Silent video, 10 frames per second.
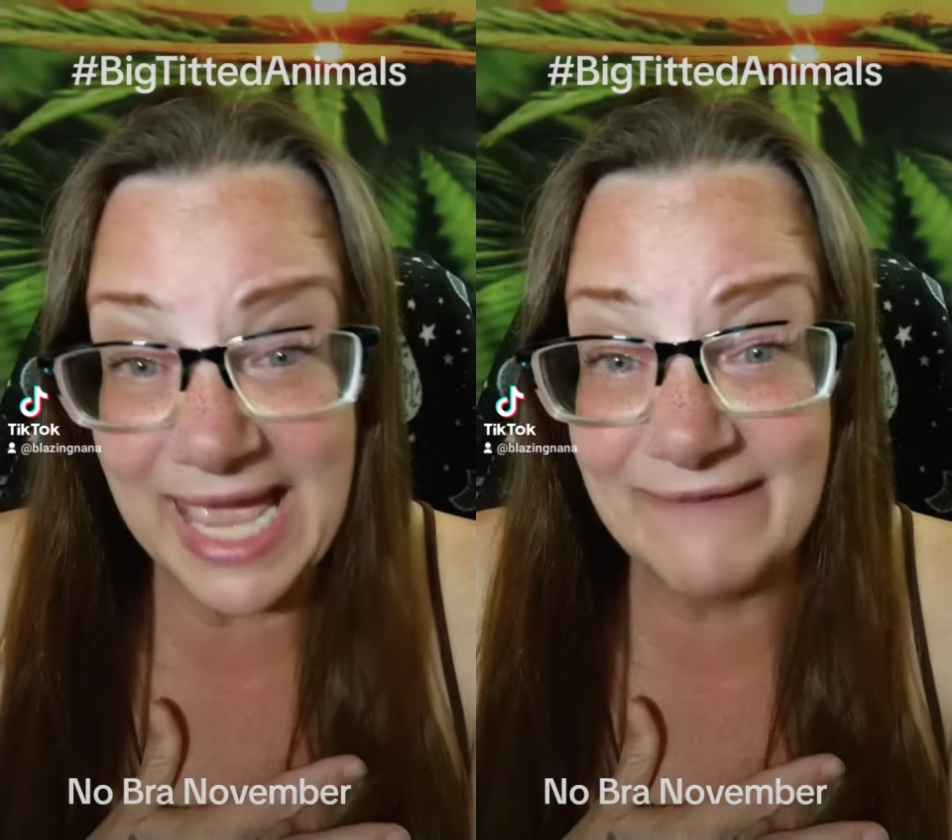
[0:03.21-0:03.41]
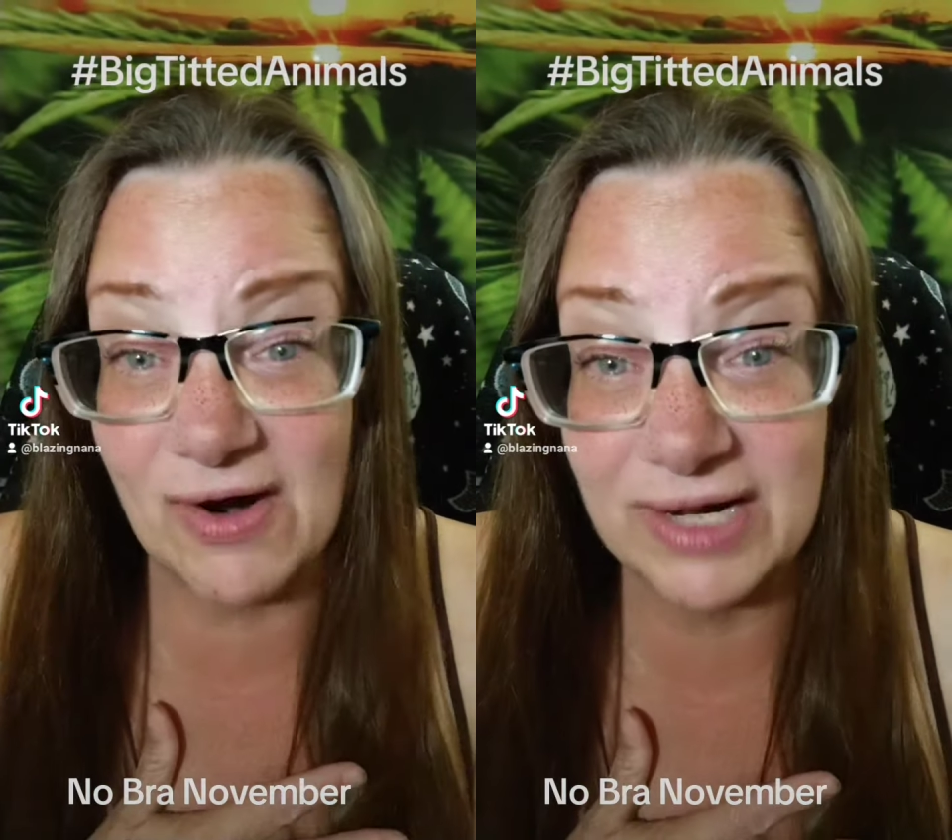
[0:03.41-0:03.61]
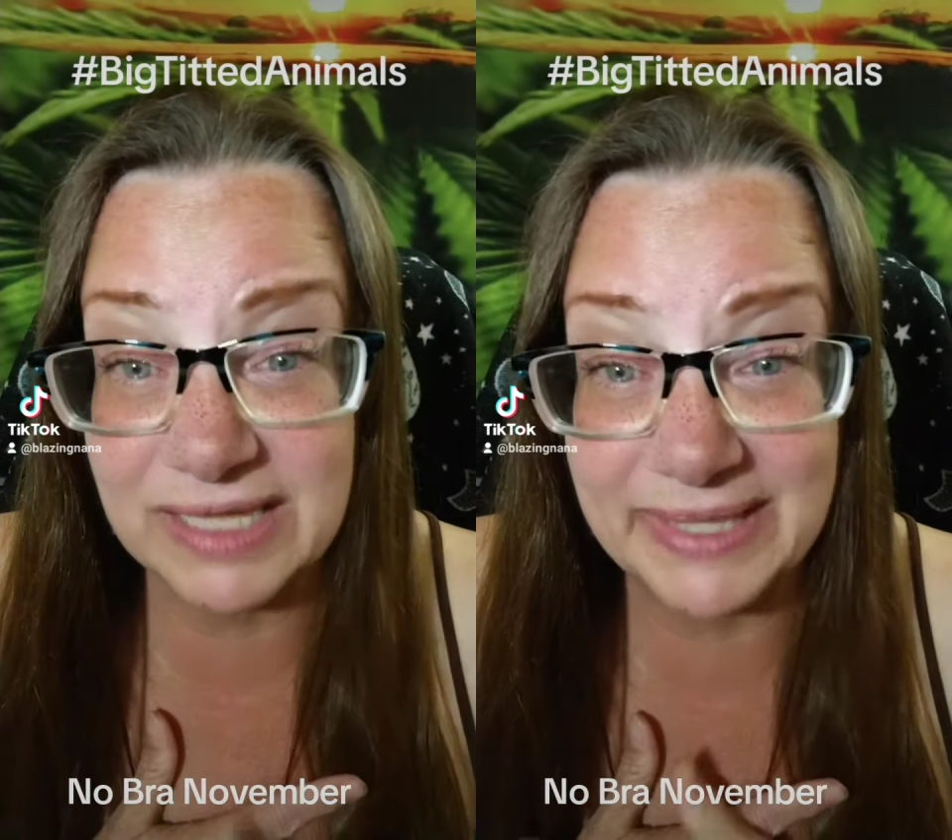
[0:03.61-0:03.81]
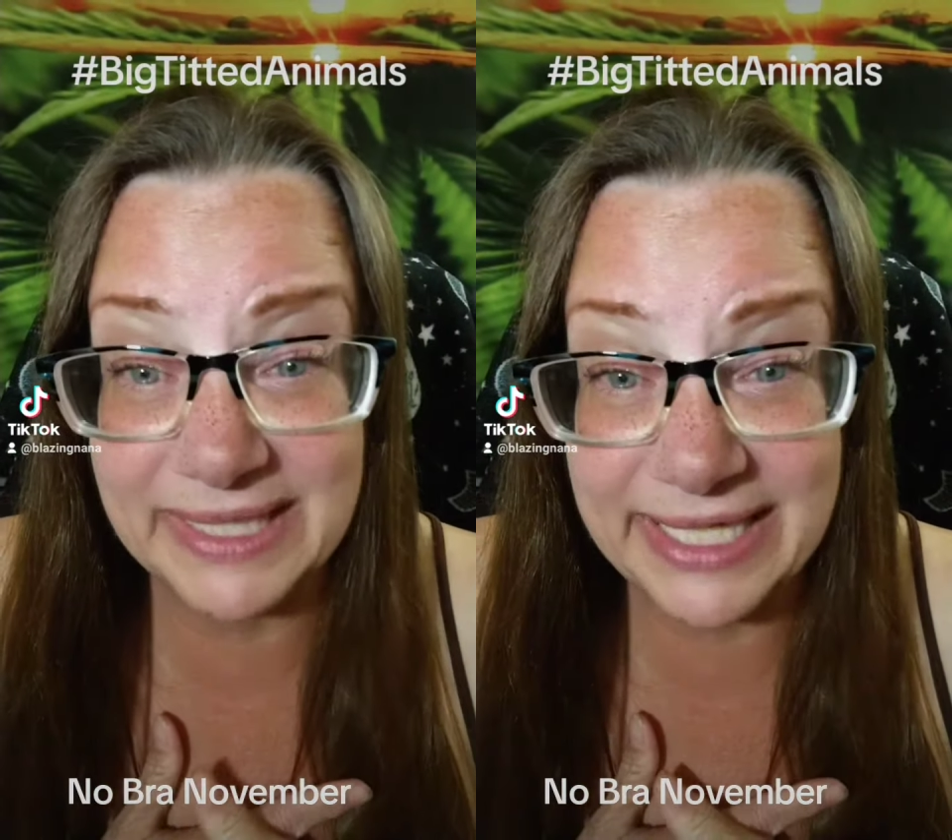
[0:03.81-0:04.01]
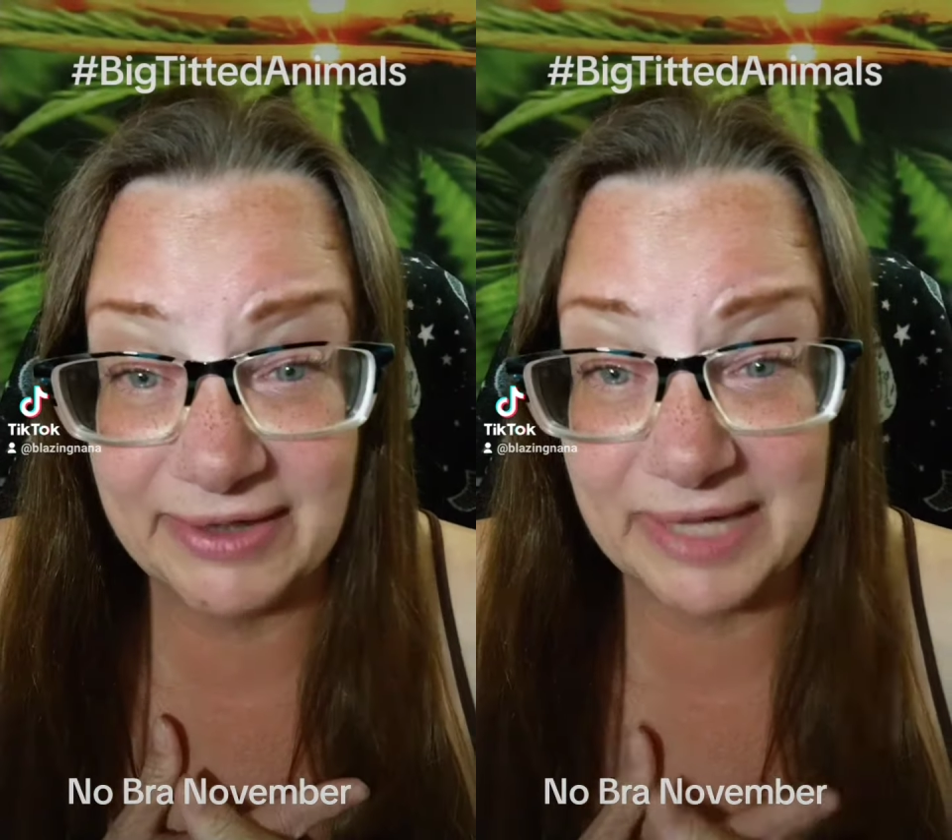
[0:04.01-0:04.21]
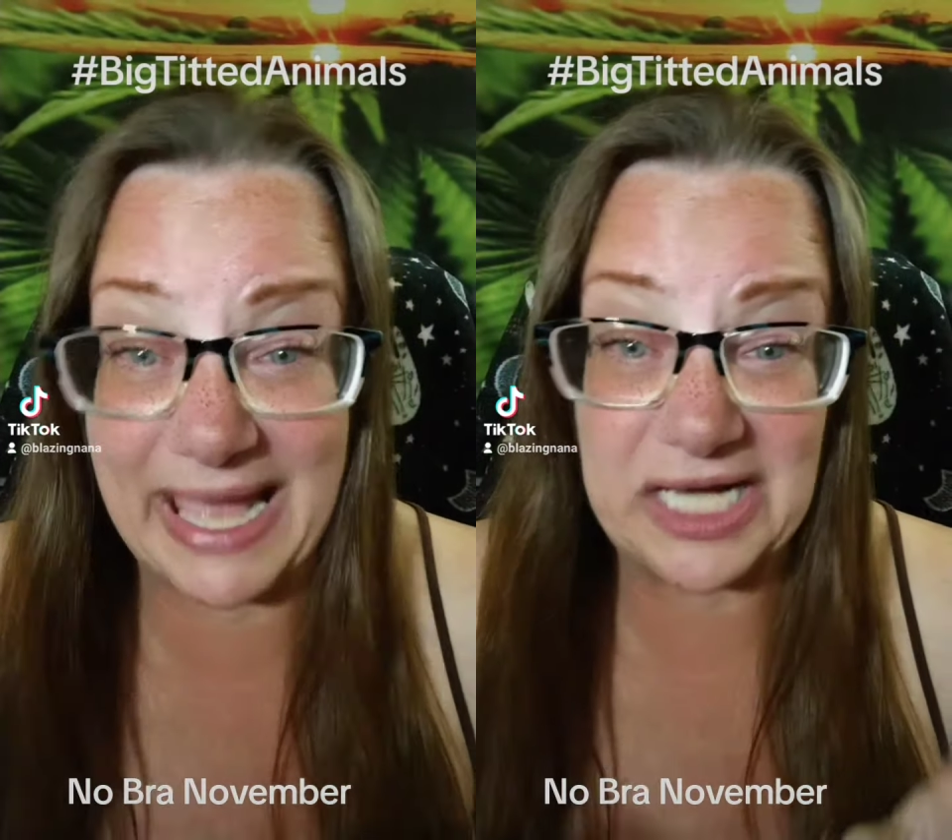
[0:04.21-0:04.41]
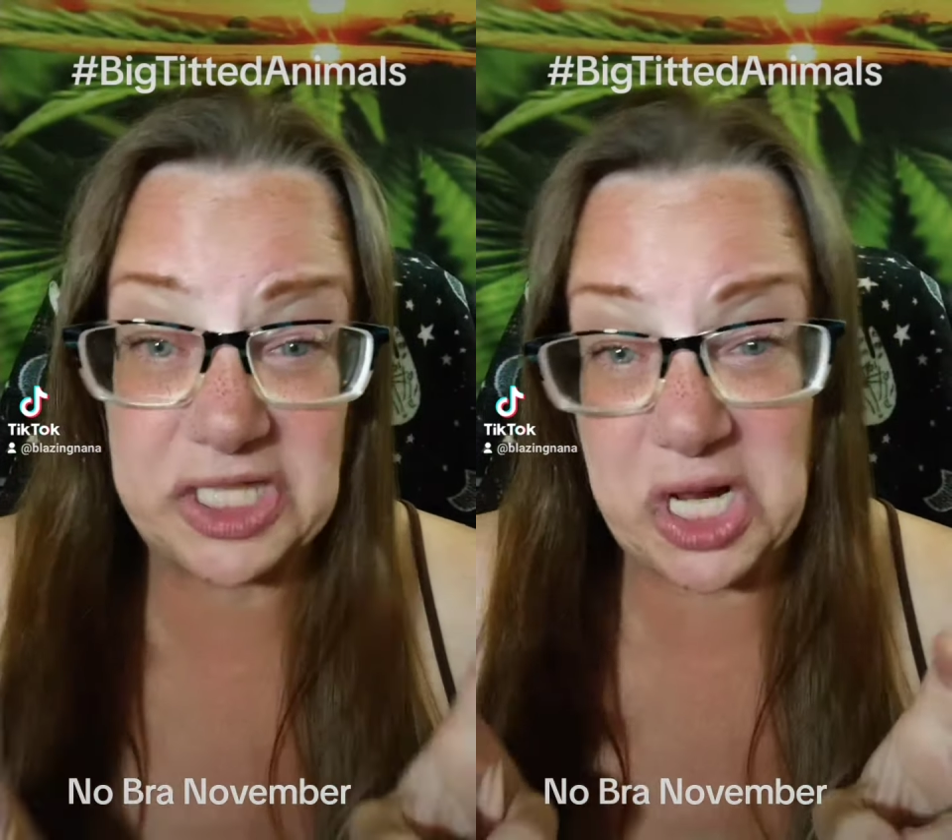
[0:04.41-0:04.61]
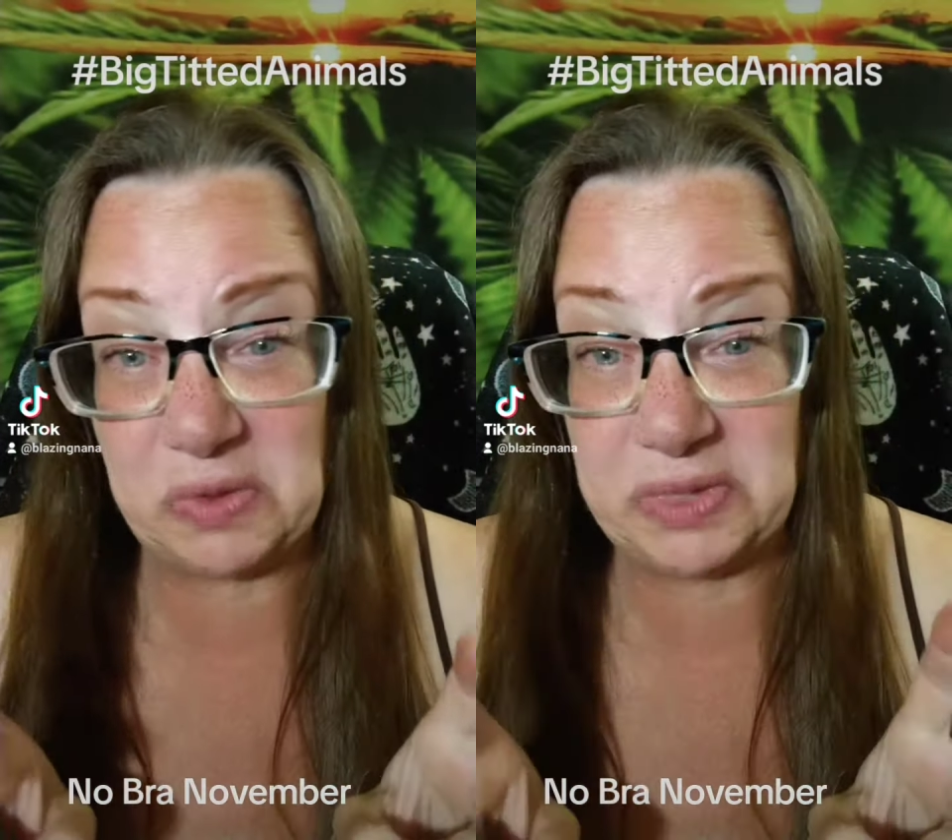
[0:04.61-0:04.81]
I've already been hearing about
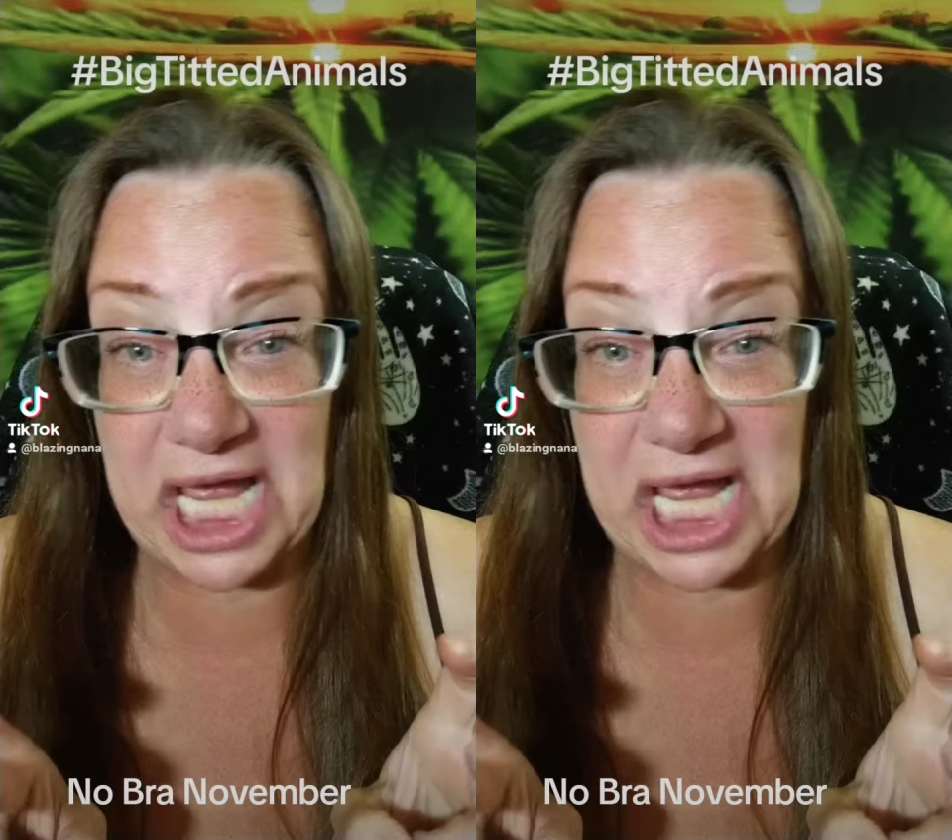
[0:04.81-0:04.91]
no,